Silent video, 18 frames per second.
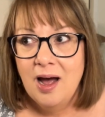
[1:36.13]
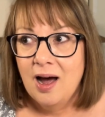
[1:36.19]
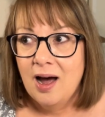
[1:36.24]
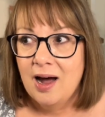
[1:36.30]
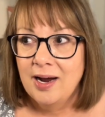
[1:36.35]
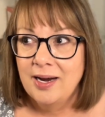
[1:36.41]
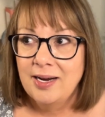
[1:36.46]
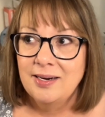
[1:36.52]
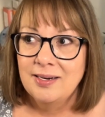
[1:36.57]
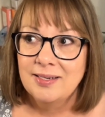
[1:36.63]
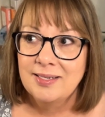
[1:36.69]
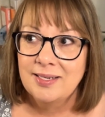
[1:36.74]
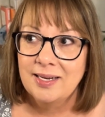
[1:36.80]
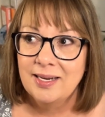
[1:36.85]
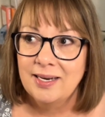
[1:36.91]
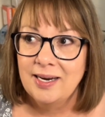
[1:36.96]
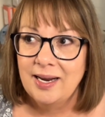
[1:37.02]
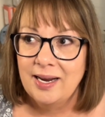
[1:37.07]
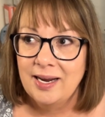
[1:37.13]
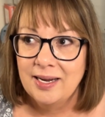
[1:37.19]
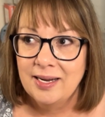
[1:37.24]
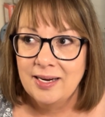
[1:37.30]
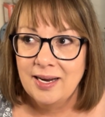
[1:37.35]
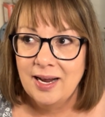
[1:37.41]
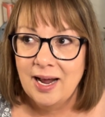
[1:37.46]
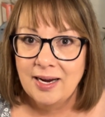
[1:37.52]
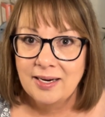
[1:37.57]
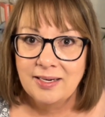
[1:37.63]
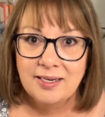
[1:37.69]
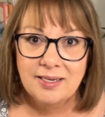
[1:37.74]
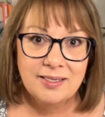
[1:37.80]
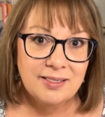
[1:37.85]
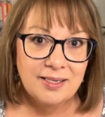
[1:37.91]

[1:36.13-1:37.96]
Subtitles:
I need to send Aunt Agnes